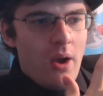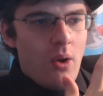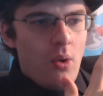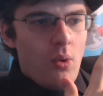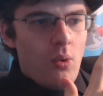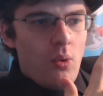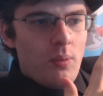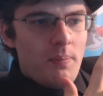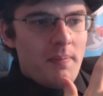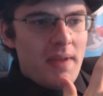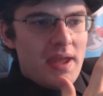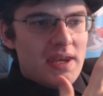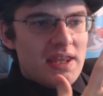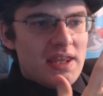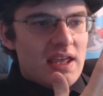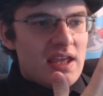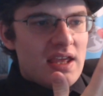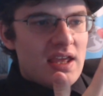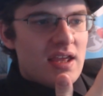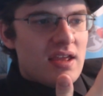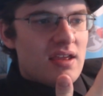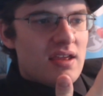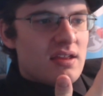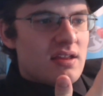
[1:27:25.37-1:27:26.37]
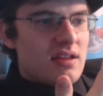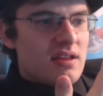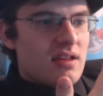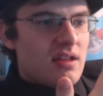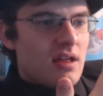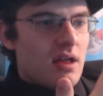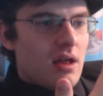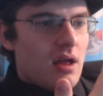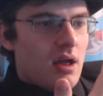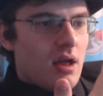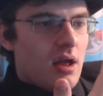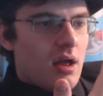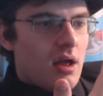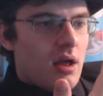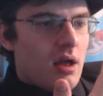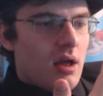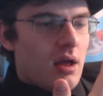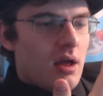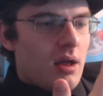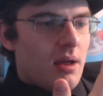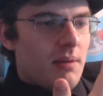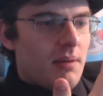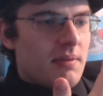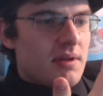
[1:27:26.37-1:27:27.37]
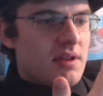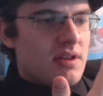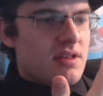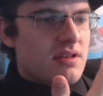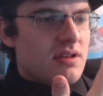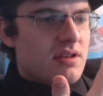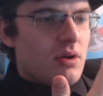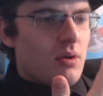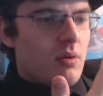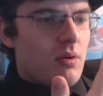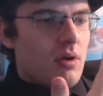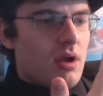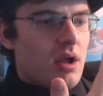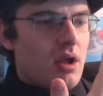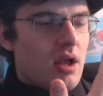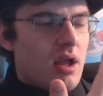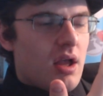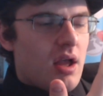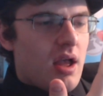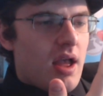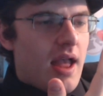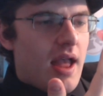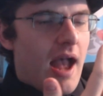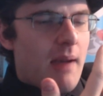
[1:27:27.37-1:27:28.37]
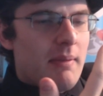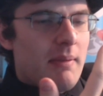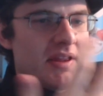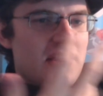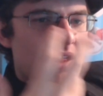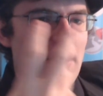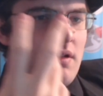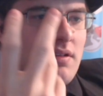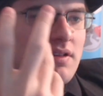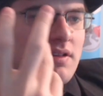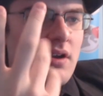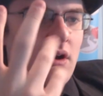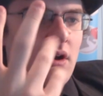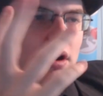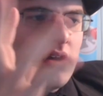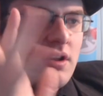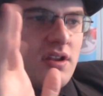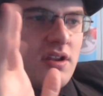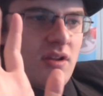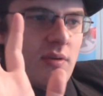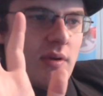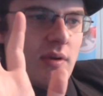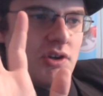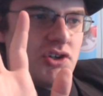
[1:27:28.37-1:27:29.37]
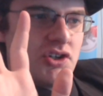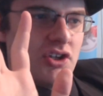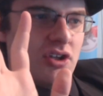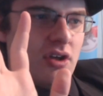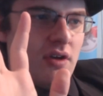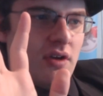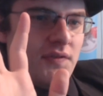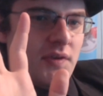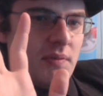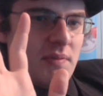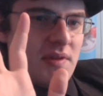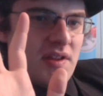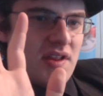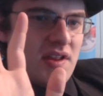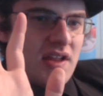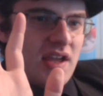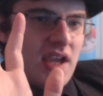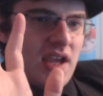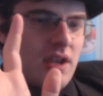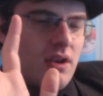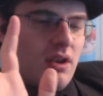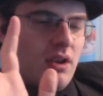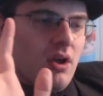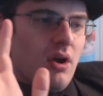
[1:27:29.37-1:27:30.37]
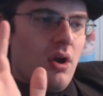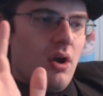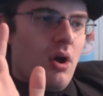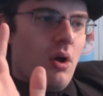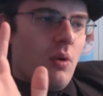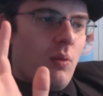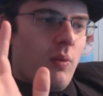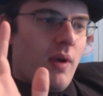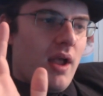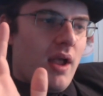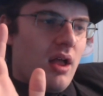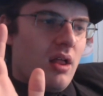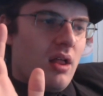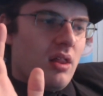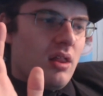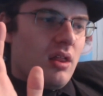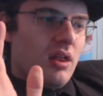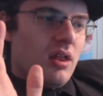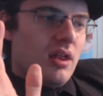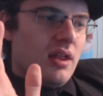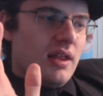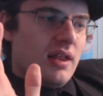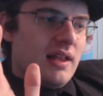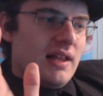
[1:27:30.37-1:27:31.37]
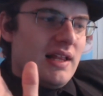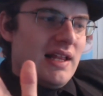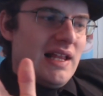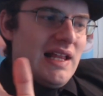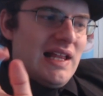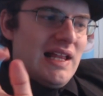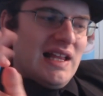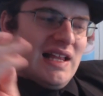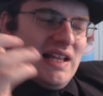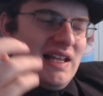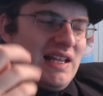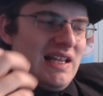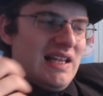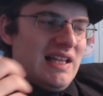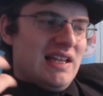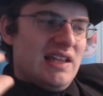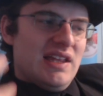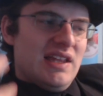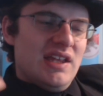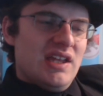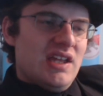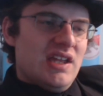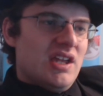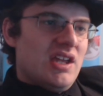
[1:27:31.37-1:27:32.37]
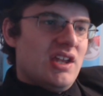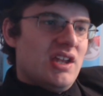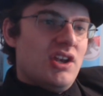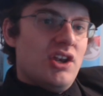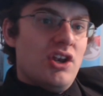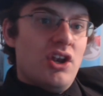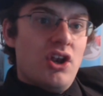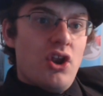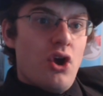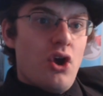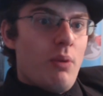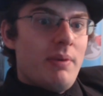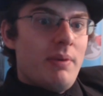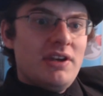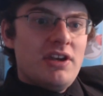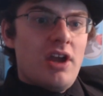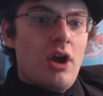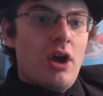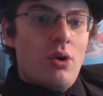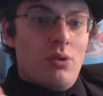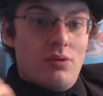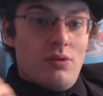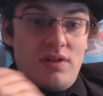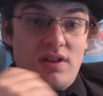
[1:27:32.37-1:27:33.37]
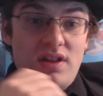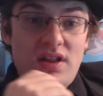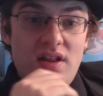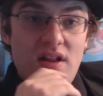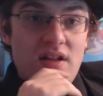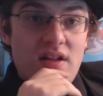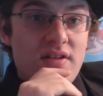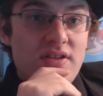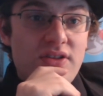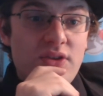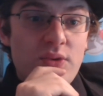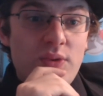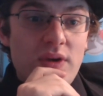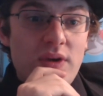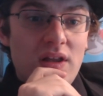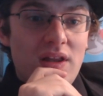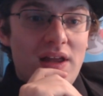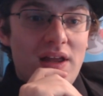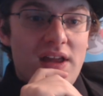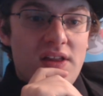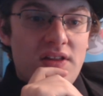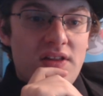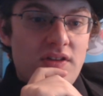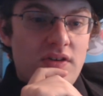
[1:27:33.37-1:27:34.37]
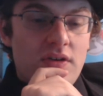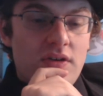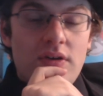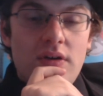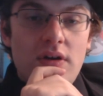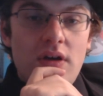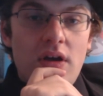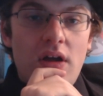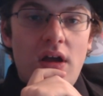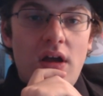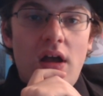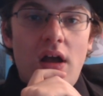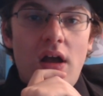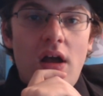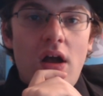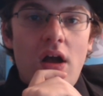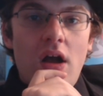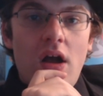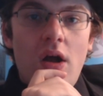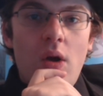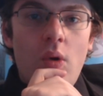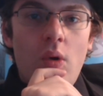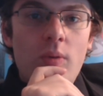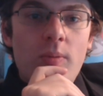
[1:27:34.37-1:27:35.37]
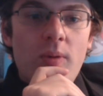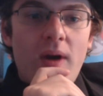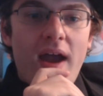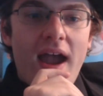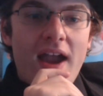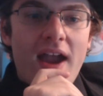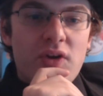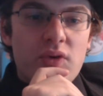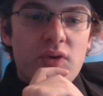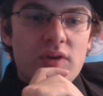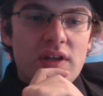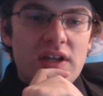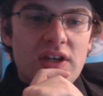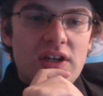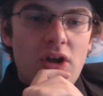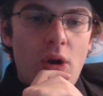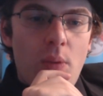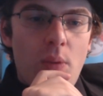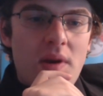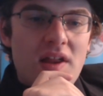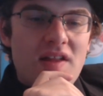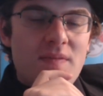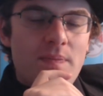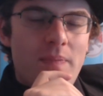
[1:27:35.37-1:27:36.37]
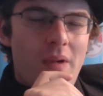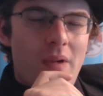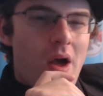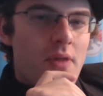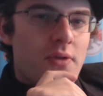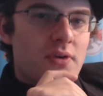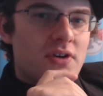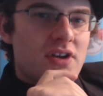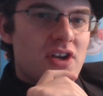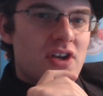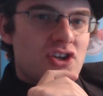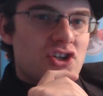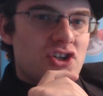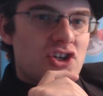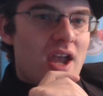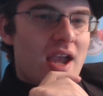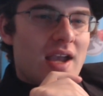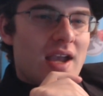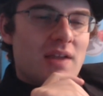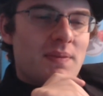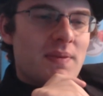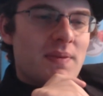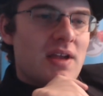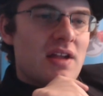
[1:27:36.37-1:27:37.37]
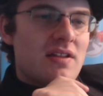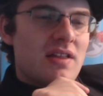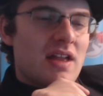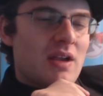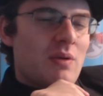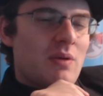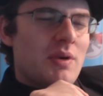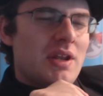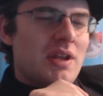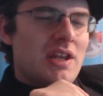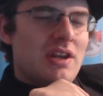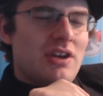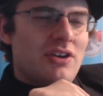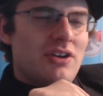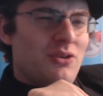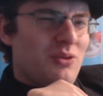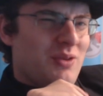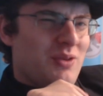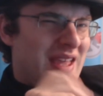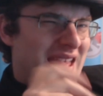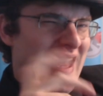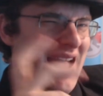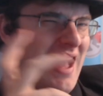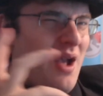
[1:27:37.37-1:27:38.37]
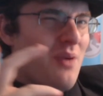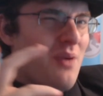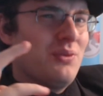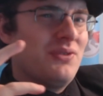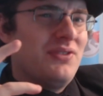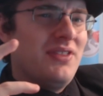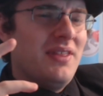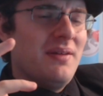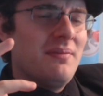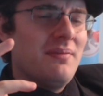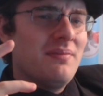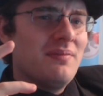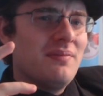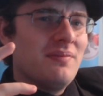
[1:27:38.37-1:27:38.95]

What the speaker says: many cells are in a square inch of human skin? Well, nobody knows is the real answer. Or more accurately, nobody's bothered to check, because, like, what are you going to do? Count them?